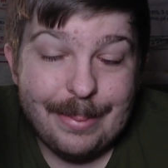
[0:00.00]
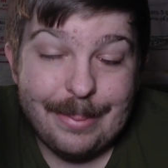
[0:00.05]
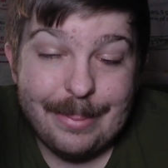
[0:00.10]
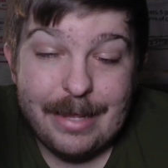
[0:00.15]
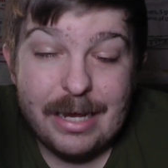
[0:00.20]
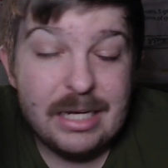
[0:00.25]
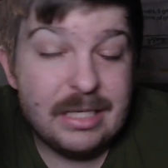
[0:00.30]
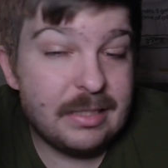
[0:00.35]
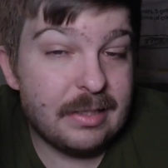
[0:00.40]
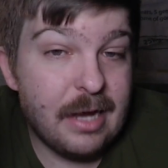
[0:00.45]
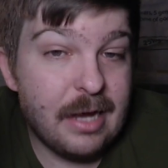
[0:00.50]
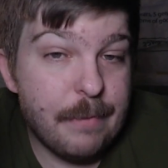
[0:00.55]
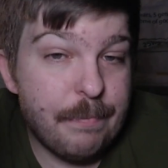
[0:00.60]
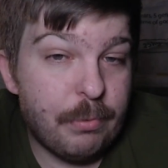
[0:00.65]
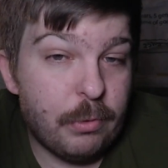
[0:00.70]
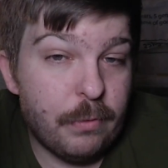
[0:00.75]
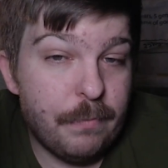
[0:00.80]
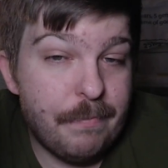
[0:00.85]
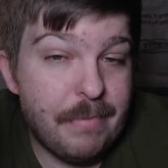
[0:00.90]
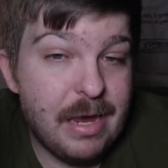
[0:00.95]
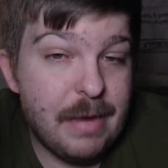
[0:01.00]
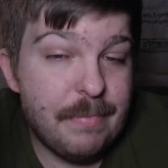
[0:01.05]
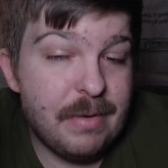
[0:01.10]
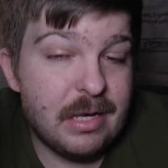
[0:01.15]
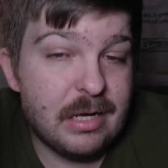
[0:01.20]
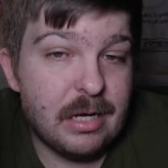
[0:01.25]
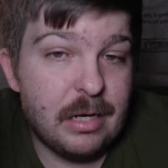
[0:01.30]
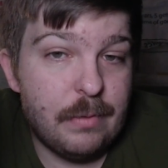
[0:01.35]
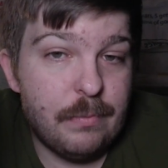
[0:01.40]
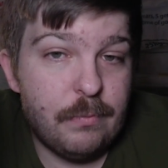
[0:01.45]
Lance Leipold may
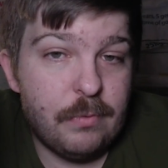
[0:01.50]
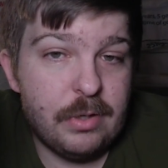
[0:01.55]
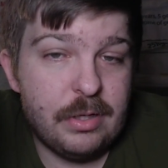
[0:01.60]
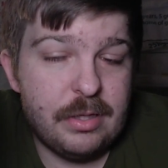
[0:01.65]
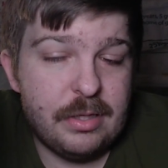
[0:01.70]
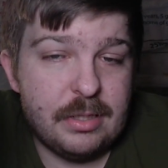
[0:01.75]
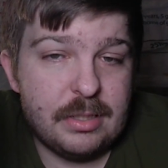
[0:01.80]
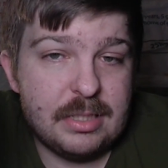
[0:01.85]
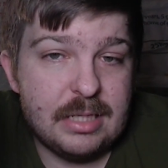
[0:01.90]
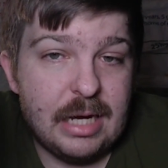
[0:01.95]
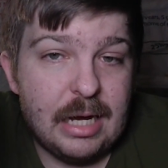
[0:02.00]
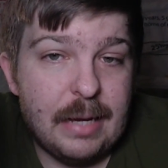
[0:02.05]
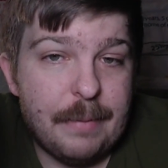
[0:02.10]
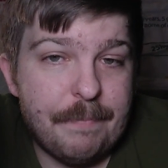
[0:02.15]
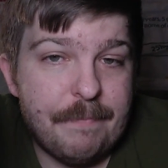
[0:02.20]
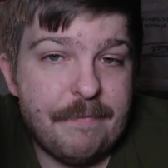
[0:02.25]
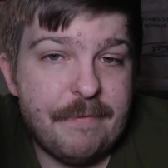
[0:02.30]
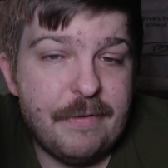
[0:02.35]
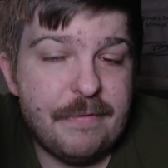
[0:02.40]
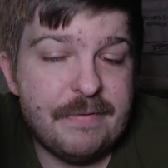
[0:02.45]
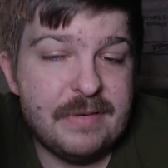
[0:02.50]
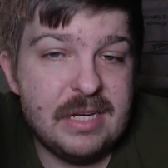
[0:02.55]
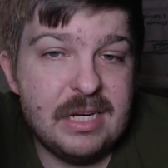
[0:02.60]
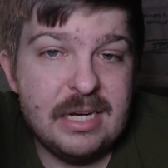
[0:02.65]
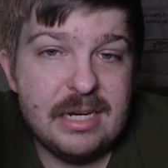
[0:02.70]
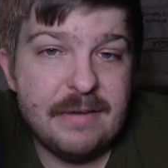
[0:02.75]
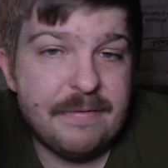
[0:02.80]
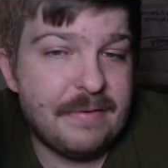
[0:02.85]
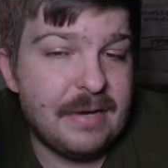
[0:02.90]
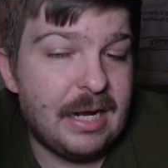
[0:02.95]
become one of the top
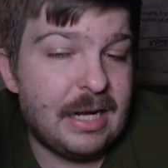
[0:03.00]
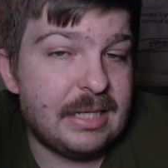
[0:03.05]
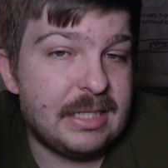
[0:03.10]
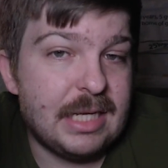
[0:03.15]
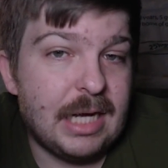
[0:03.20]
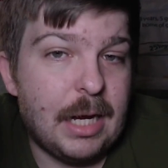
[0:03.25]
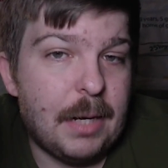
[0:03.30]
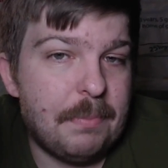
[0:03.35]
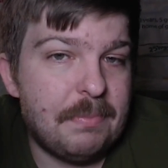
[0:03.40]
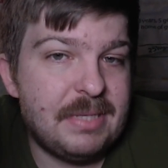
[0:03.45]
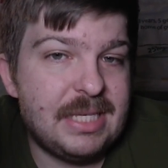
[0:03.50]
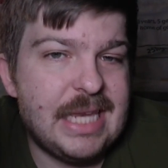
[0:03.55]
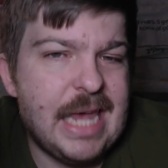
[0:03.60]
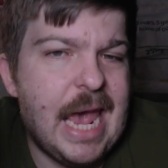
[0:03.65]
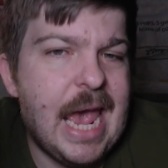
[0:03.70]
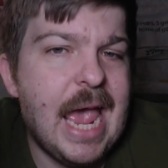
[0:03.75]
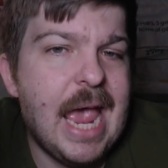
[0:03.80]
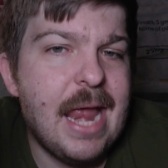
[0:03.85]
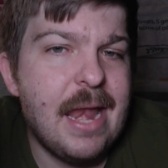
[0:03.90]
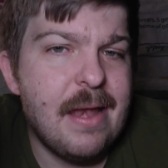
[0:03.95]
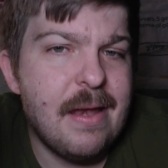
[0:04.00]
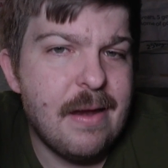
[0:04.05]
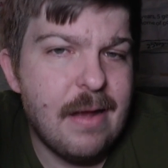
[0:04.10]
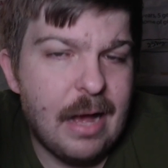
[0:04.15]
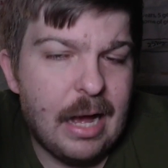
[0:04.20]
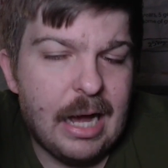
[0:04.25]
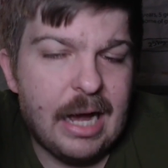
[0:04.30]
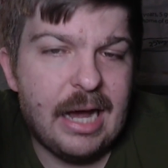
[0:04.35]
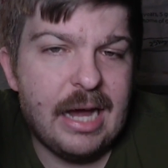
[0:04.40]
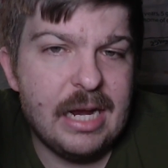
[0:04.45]
15, if not top 10
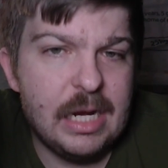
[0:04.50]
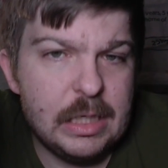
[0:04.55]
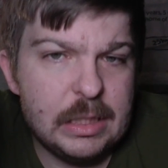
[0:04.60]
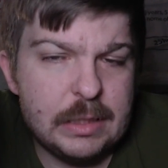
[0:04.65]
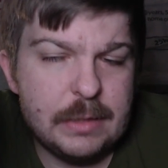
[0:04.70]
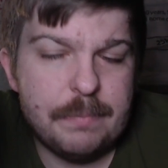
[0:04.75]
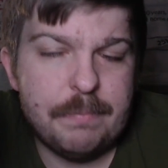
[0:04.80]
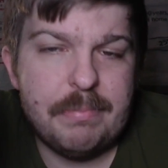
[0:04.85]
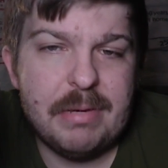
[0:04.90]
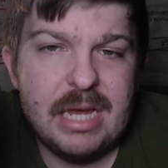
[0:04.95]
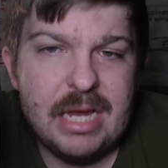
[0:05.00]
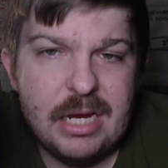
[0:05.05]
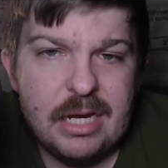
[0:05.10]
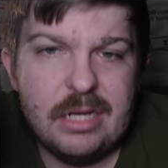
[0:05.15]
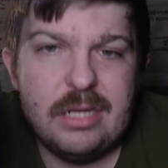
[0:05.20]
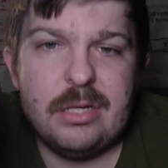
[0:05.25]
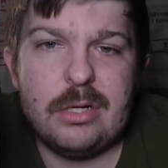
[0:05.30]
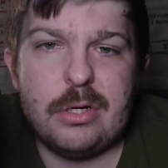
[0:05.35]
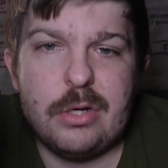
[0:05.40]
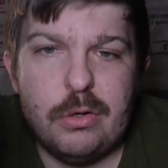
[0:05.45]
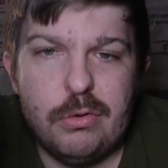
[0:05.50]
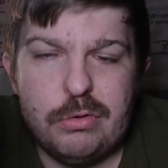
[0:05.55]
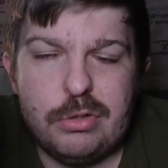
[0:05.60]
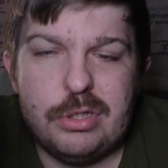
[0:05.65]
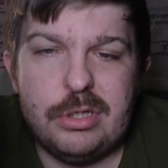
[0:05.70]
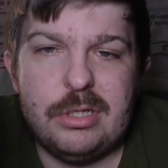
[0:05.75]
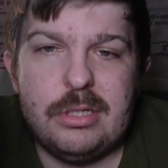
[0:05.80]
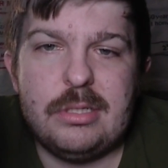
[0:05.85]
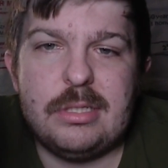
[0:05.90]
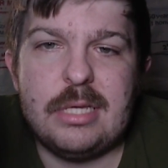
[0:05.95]
highest paid
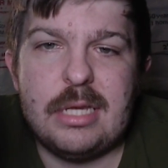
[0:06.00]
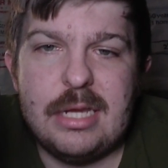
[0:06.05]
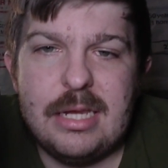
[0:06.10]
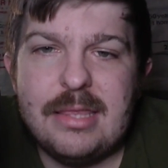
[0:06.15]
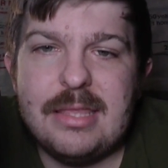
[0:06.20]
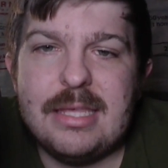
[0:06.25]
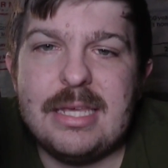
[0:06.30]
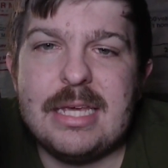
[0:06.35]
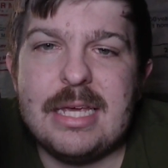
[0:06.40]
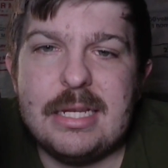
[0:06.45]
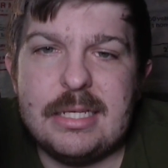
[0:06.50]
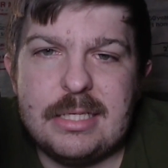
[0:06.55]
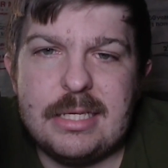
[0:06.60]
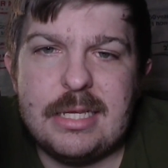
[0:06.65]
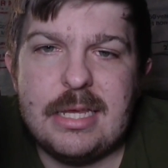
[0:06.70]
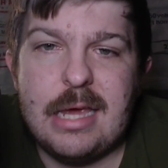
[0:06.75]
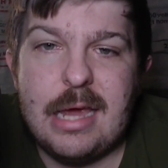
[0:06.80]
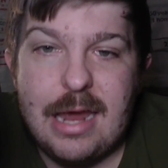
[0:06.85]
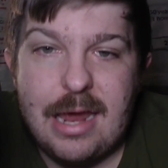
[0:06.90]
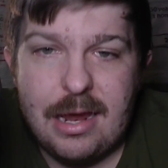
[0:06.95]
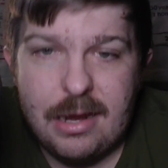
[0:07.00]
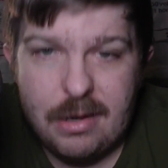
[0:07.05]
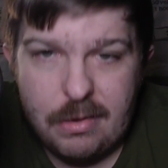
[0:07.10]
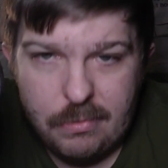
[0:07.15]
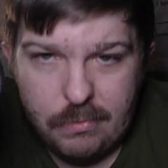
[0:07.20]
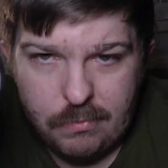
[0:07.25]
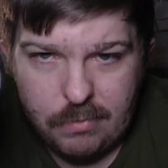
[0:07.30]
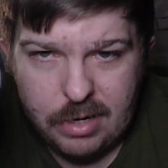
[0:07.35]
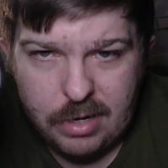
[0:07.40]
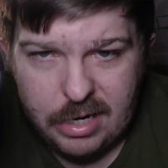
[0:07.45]
coaches in the
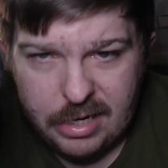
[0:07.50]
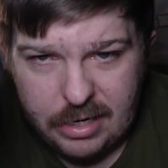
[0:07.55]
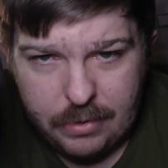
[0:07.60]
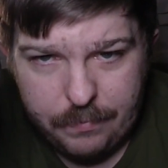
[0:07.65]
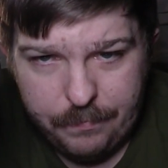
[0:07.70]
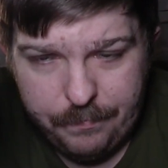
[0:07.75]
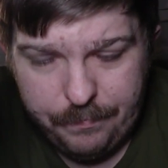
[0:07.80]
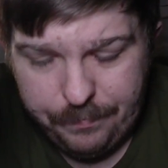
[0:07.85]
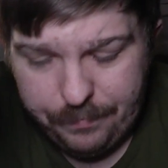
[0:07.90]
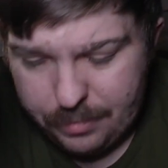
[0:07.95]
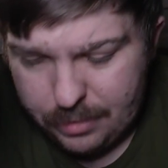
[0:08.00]
NCAA right now.